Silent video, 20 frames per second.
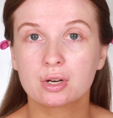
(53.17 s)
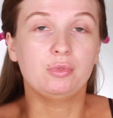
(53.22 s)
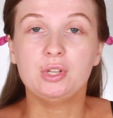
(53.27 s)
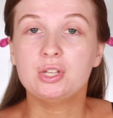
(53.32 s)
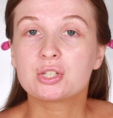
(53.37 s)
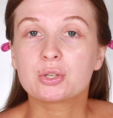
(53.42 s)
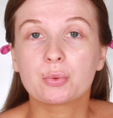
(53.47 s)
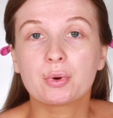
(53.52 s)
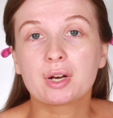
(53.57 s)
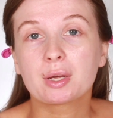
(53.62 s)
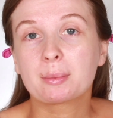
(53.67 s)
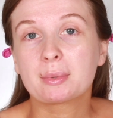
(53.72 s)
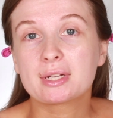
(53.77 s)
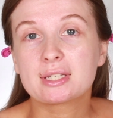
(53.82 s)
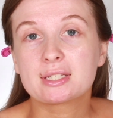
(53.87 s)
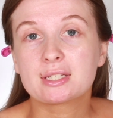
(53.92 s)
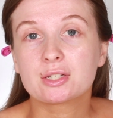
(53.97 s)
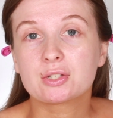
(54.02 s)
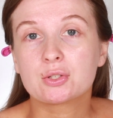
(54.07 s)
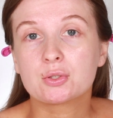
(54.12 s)
These are what I'm going to
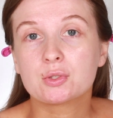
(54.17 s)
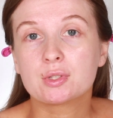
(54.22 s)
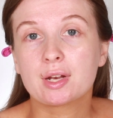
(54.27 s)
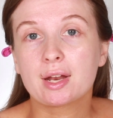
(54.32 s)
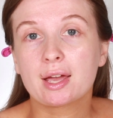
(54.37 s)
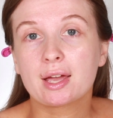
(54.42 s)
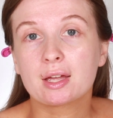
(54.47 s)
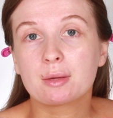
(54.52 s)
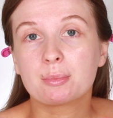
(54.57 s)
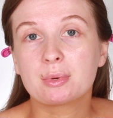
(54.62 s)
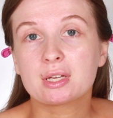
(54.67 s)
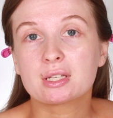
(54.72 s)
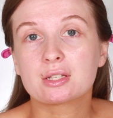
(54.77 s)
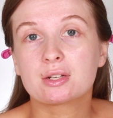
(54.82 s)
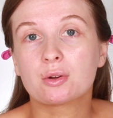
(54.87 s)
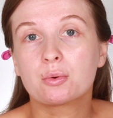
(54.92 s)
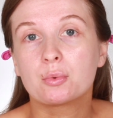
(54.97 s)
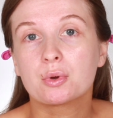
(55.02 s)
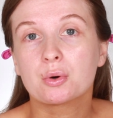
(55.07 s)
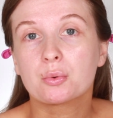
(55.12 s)
stick to today because I
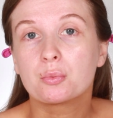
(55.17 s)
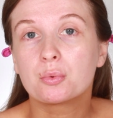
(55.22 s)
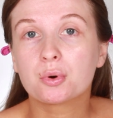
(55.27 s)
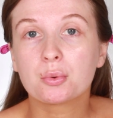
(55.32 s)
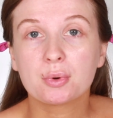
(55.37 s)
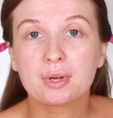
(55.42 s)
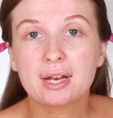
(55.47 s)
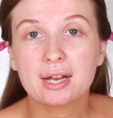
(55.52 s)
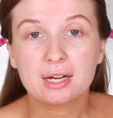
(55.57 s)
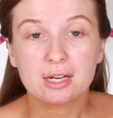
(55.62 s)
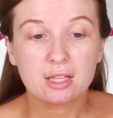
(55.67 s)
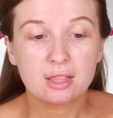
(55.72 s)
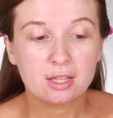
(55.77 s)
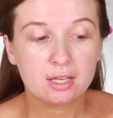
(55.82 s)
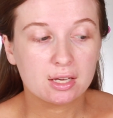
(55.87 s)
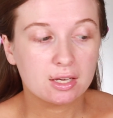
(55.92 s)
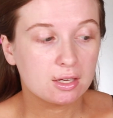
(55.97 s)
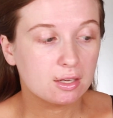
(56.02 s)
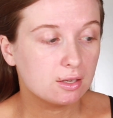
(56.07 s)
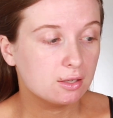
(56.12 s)
don't want to ruin
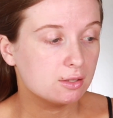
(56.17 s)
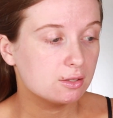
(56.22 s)
anything.